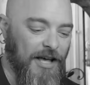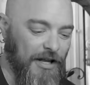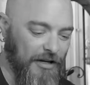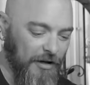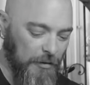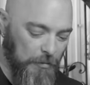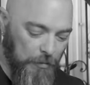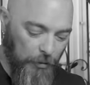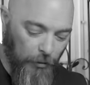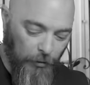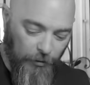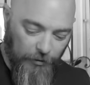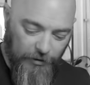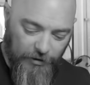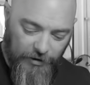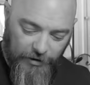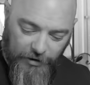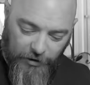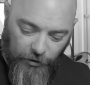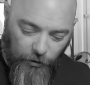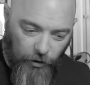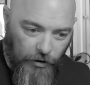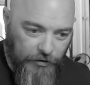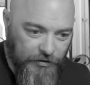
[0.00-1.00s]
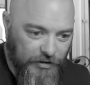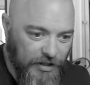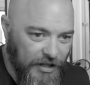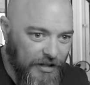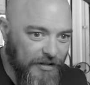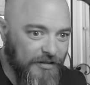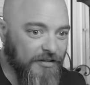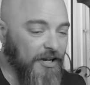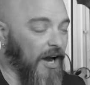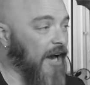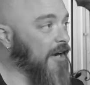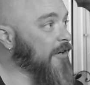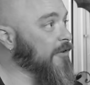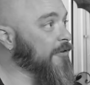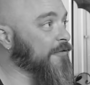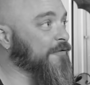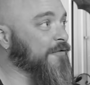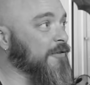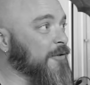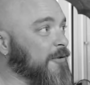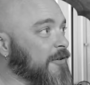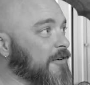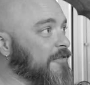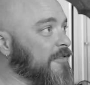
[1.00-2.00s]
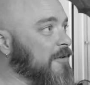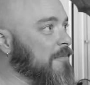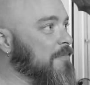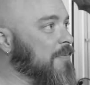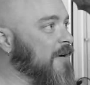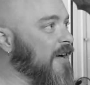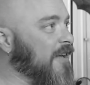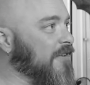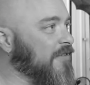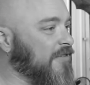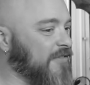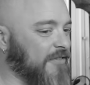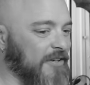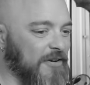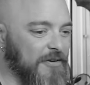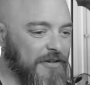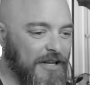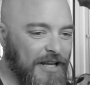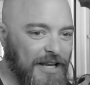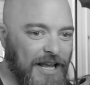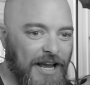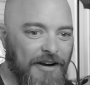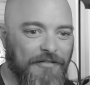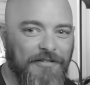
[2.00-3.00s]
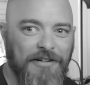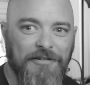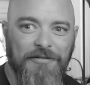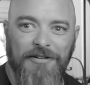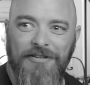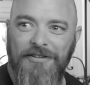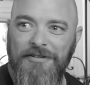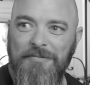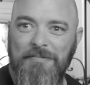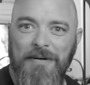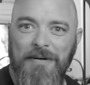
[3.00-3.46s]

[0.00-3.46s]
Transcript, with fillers: And it poured across the entire floor of the bus, soaking everyone's